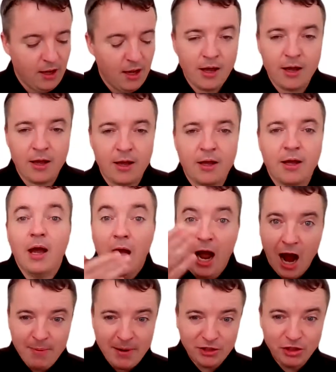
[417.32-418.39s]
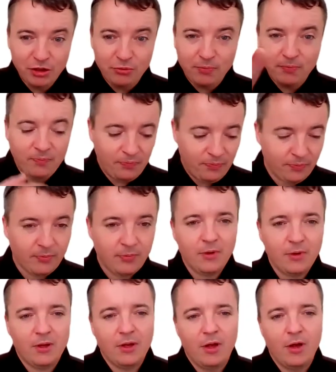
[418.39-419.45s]
How about you?
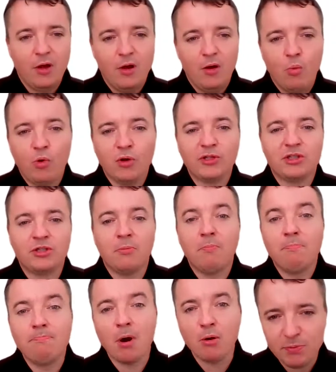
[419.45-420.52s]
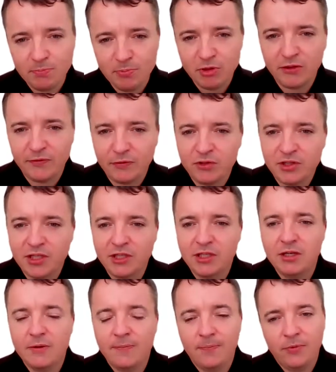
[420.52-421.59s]
What's the most beautiful
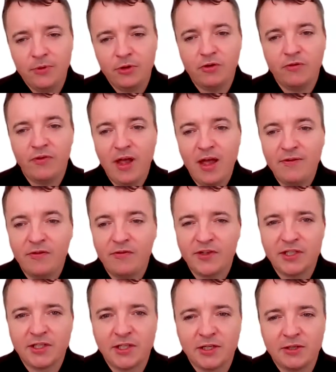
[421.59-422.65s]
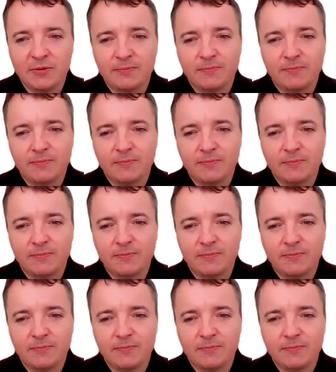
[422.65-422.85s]
city you've ever visited?